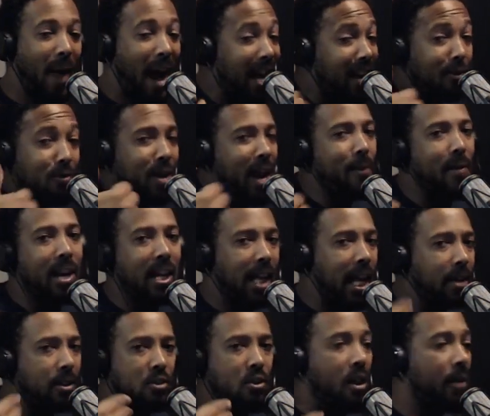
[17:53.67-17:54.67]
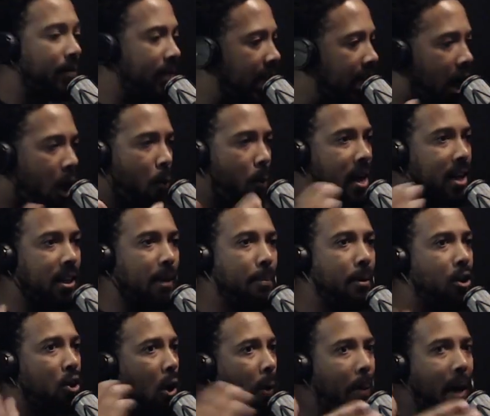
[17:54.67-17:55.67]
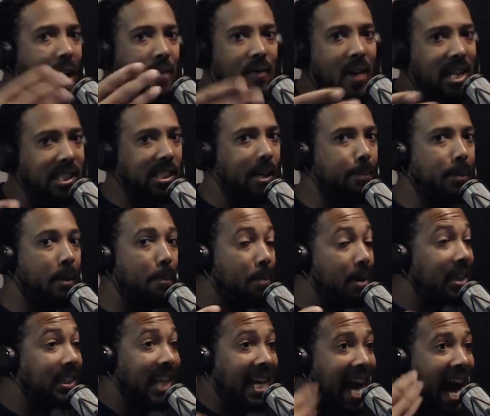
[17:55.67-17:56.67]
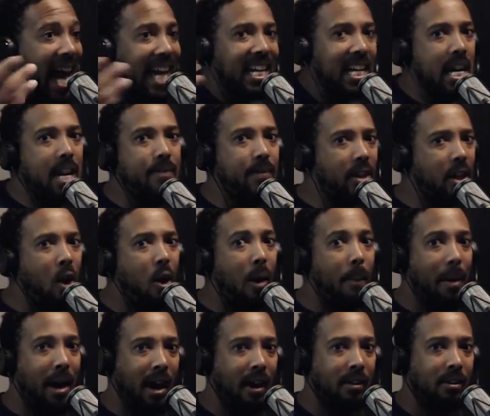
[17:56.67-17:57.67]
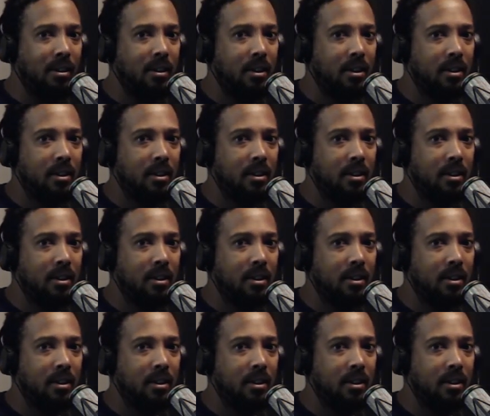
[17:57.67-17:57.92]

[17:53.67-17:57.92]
I don't never claim to know everything. Go read the book. You'll probably find something in the book that I didn't even know about.